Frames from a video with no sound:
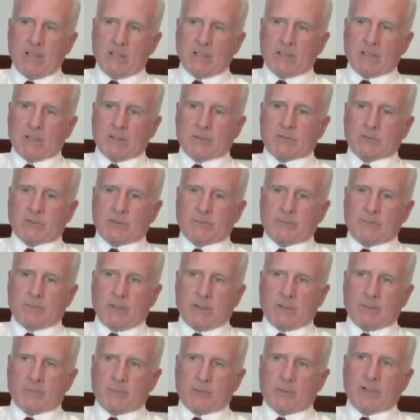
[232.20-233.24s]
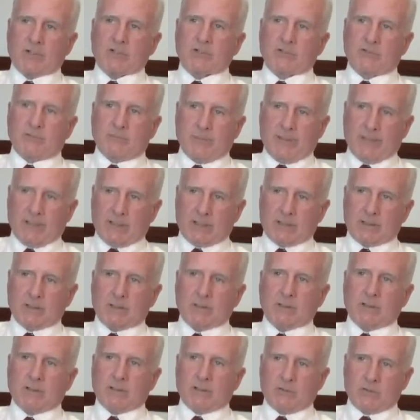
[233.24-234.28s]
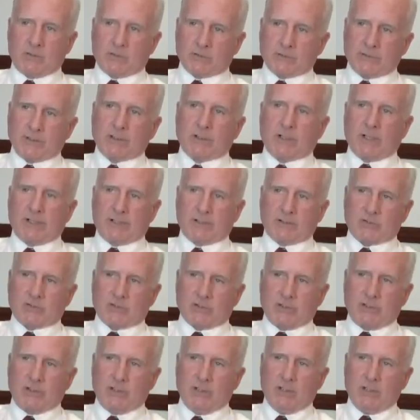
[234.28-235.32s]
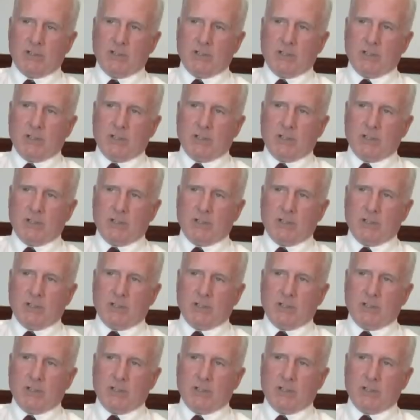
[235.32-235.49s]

He is an impressive man, an enduring legacy,